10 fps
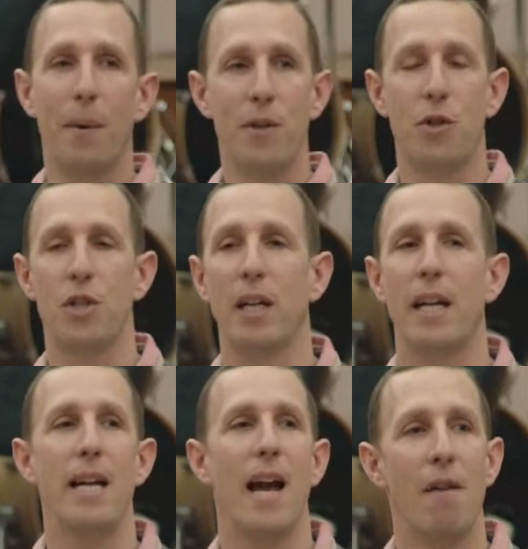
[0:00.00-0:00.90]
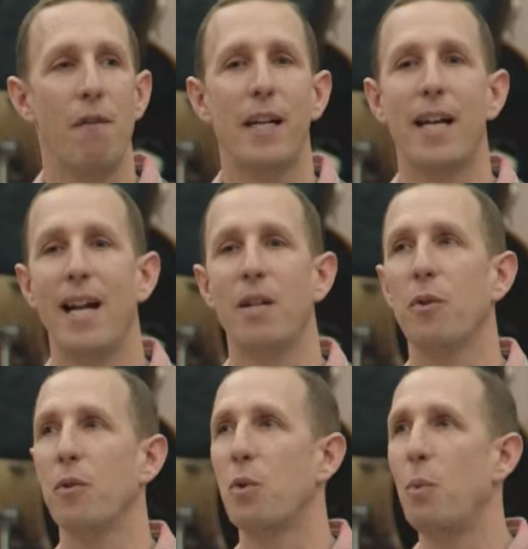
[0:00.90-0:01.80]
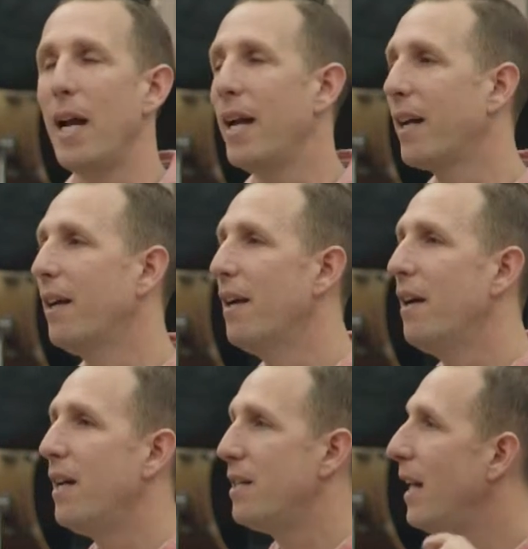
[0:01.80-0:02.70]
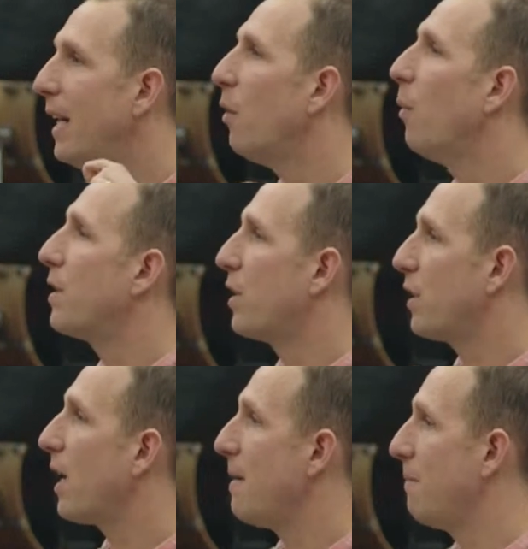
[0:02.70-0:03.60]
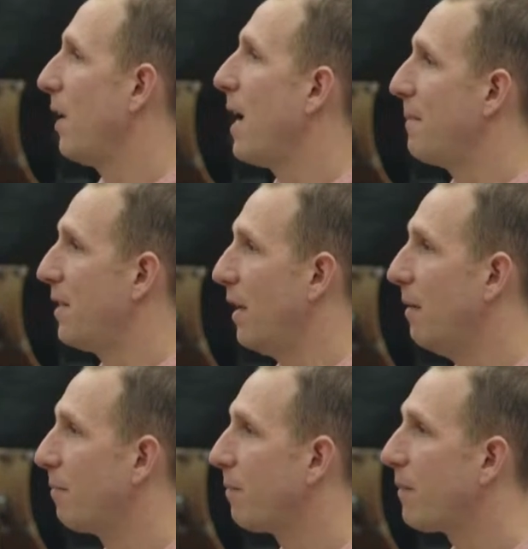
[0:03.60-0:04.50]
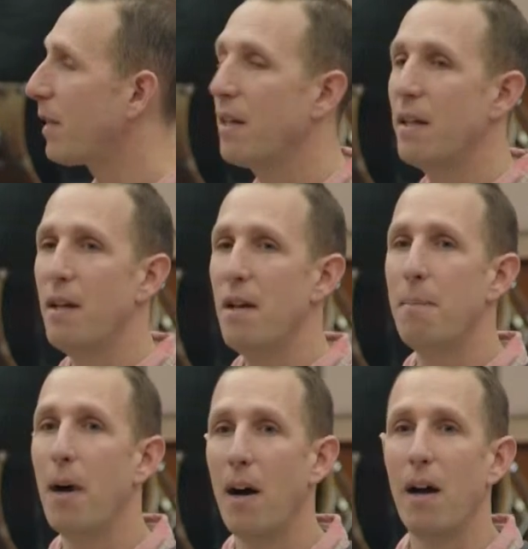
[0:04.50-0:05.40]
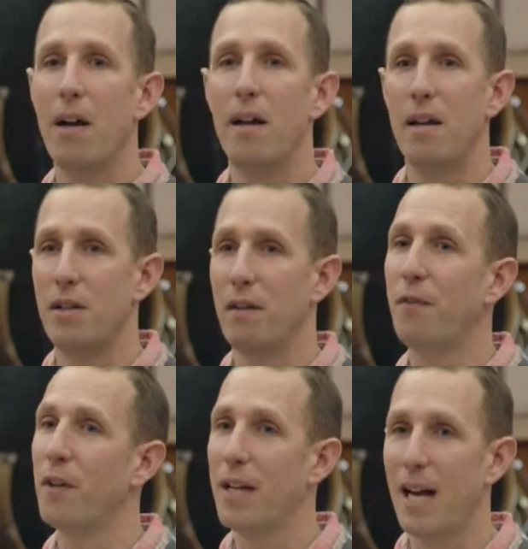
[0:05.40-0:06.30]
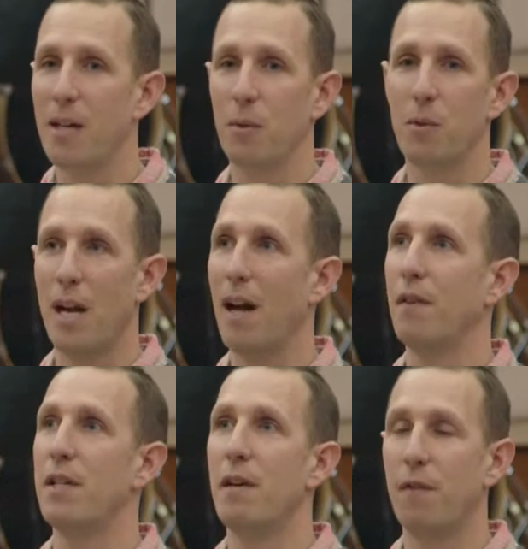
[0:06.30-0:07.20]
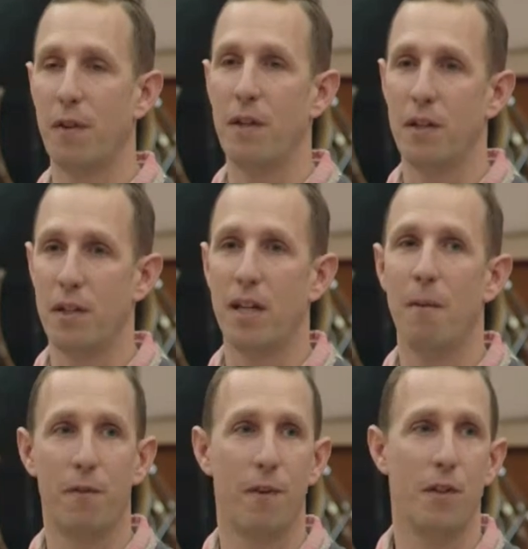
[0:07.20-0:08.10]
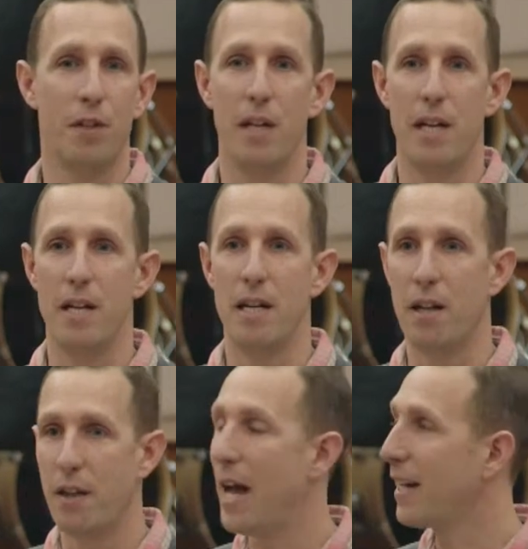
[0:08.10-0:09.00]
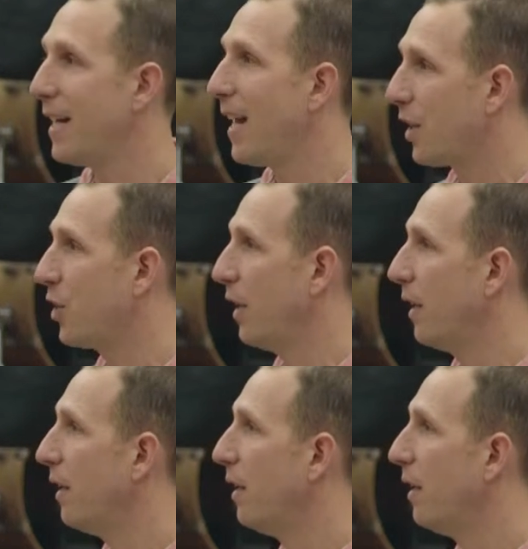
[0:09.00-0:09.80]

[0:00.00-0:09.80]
Now, interestingly, every candle's wick is nearly always the same diameter, but different candles have a different circumference in their connection.